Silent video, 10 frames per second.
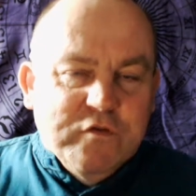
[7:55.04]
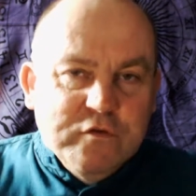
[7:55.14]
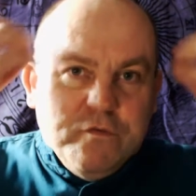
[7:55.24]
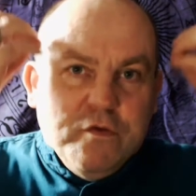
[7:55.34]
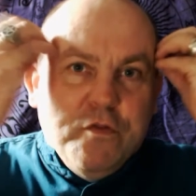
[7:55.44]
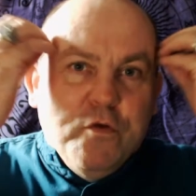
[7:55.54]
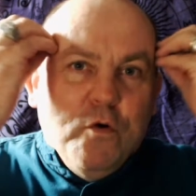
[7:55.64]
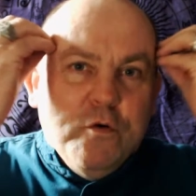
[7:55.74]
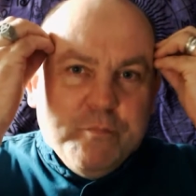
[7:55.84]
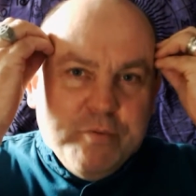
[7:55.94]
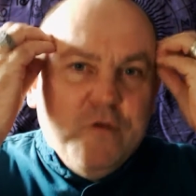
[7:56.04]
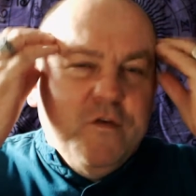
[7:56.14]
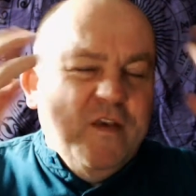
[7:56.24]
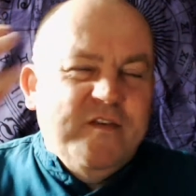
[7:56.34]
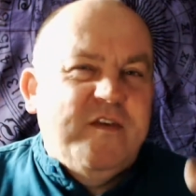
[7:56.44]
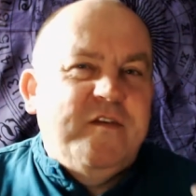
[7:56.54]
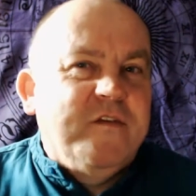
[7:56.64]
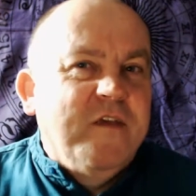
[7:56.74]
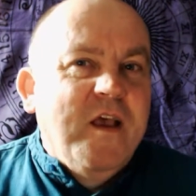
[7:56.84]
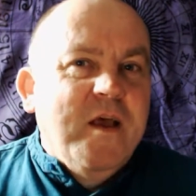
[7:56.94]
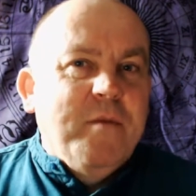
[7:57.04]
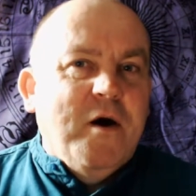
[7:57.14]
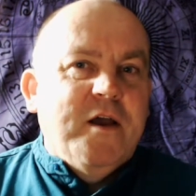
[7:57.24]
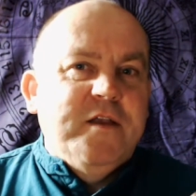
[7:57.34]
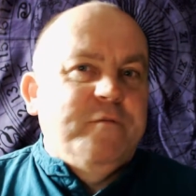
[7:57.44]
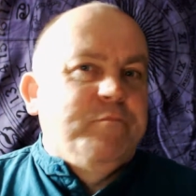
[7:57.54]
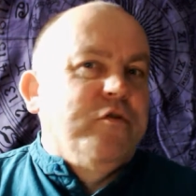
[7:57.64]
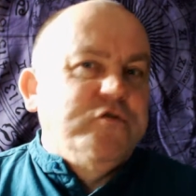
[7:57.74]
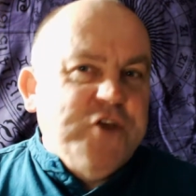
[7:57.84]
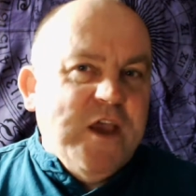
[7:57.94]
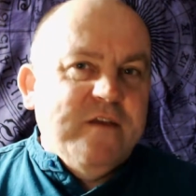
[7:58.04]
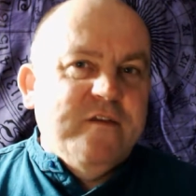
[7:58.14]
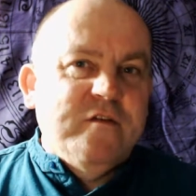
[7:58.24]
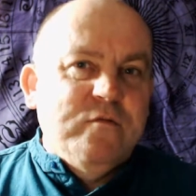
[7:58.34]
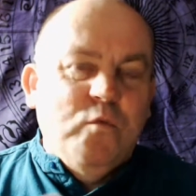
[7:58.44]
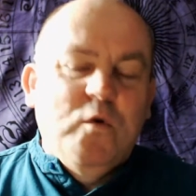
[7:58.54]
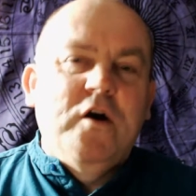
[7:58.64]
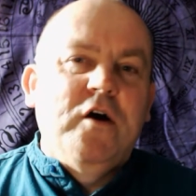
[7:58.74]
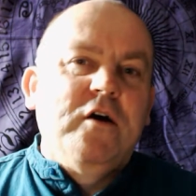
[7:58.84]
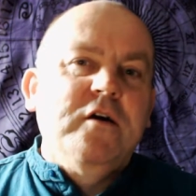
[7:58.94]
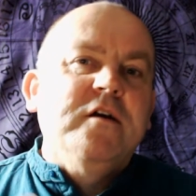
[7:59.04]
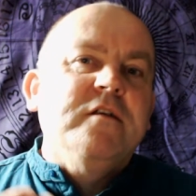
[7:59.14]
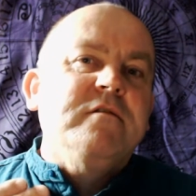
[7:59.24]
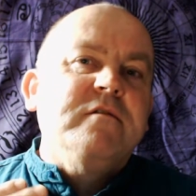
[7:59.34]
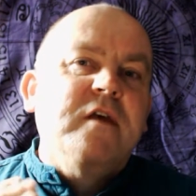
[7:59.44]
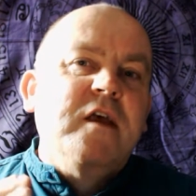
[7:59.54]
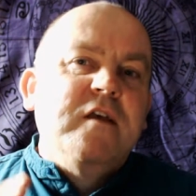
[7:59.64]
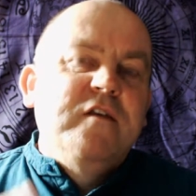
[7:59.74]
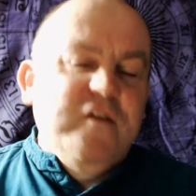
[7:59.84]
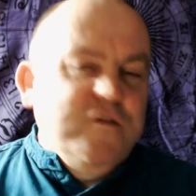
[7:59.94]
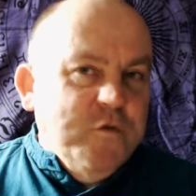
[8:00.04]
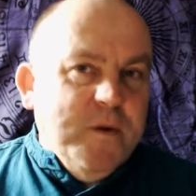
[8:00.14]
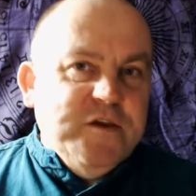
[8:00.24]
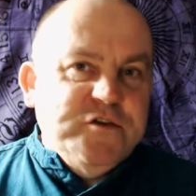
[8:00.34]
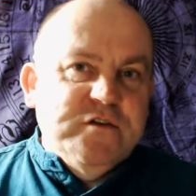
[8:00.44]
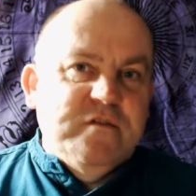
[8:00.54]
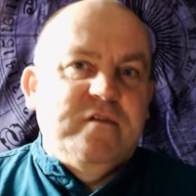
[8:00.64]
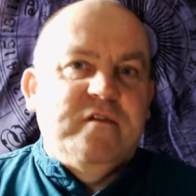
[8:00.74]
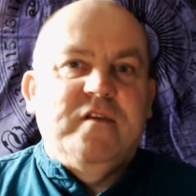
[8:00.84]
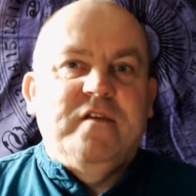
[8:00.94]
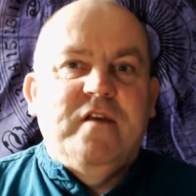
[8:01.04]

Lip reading: sort of the thought processes behind projects and work and situations